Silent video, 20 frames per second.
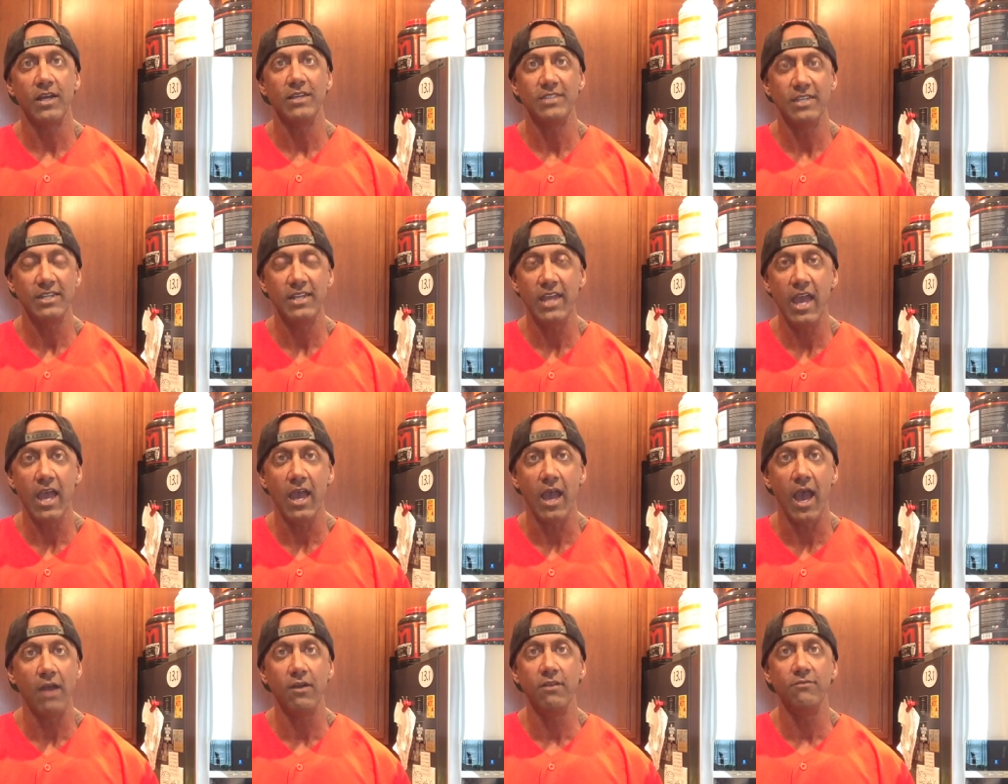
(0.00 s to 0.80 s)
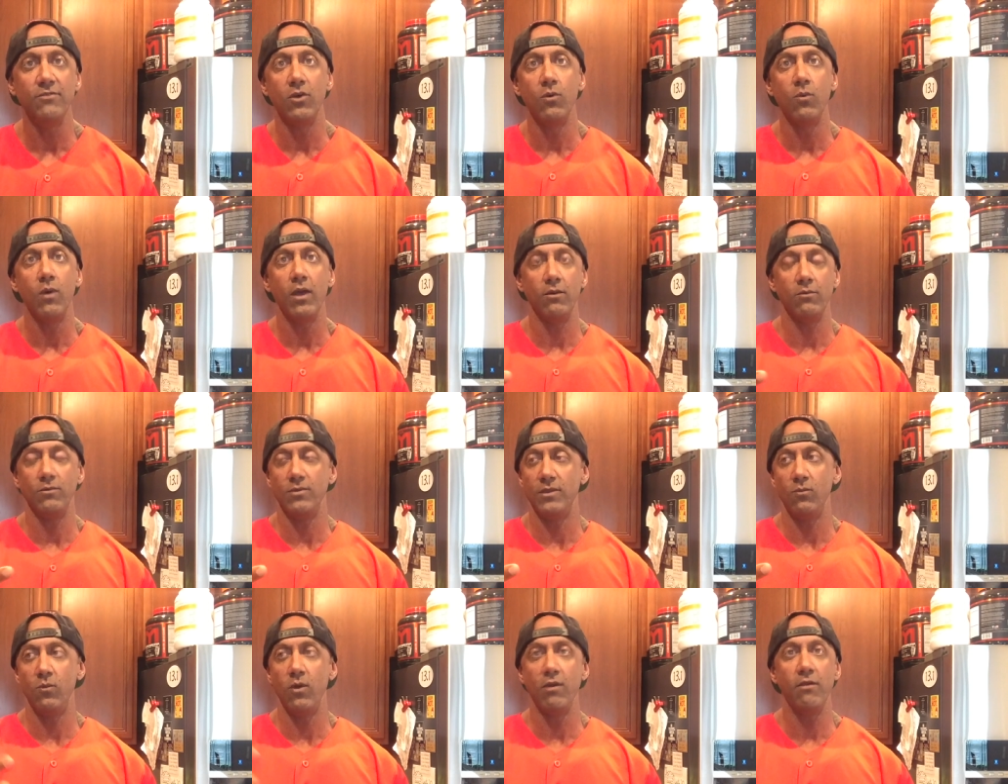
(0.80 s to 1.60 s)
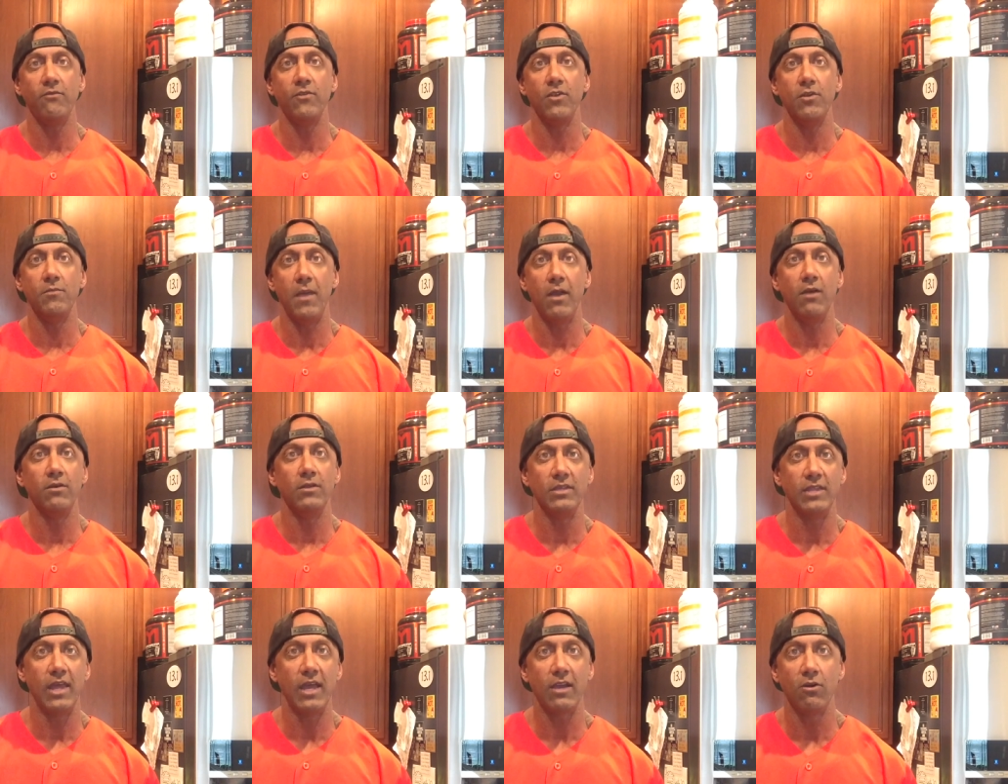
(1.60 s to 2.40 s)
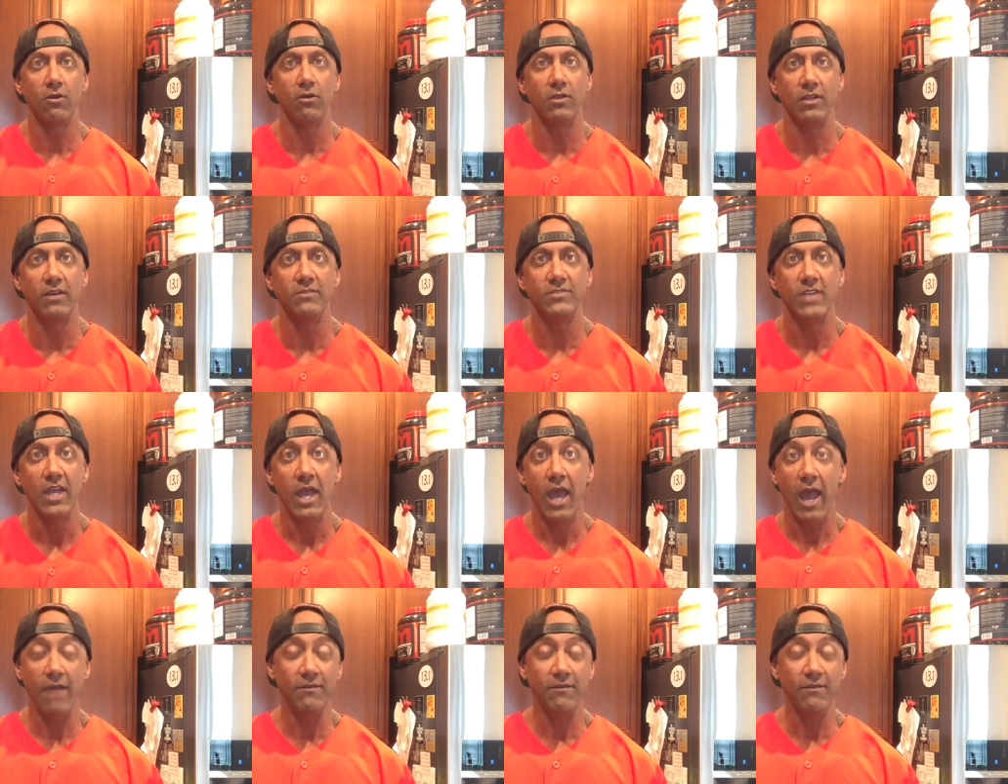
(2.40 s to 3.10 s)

I said, "Yeah, I don't even know where wherever in Maryland that girl lives.